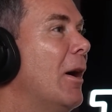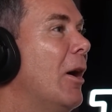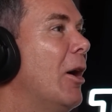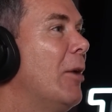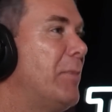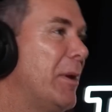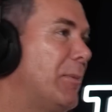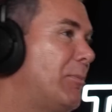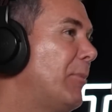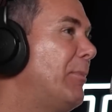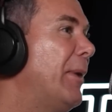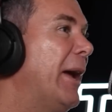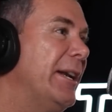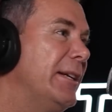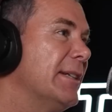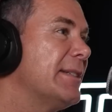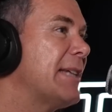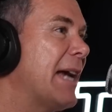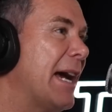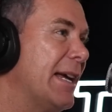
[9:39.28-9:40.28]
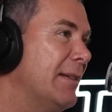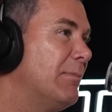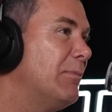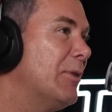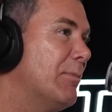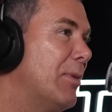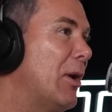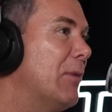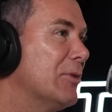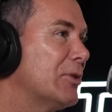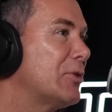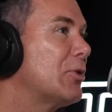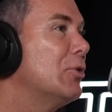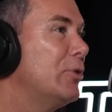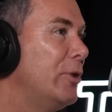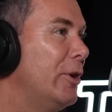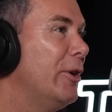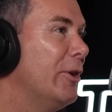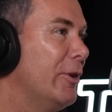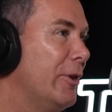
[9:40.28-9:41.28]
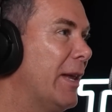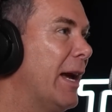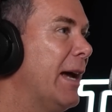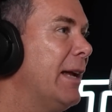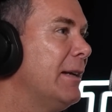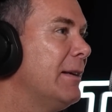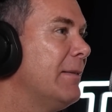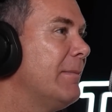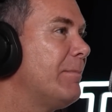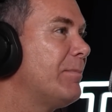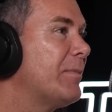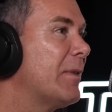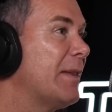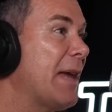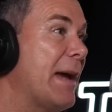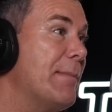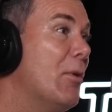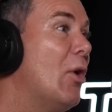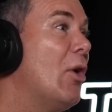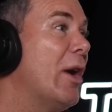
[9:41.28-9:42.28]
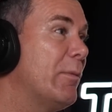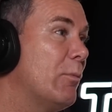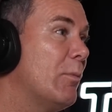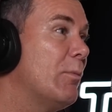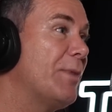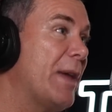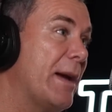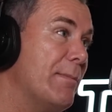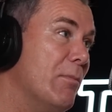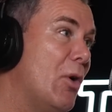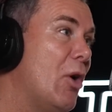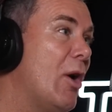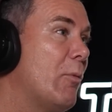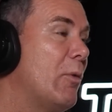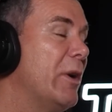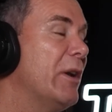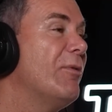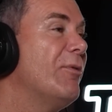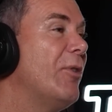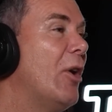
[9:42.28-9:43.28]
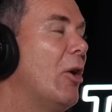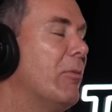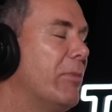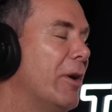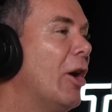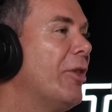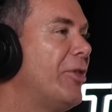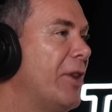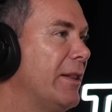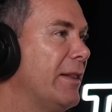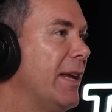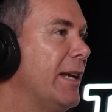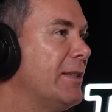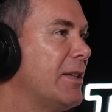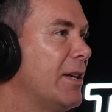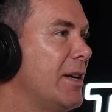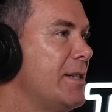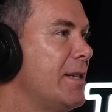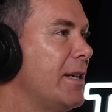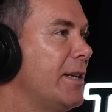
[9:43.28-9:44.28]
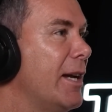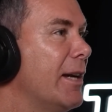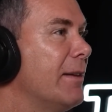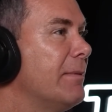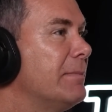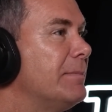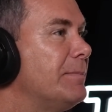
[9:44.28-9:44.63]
I'd be prepared to say that the Bombers couldn't do that. They might win a file, but I think they're teasing you.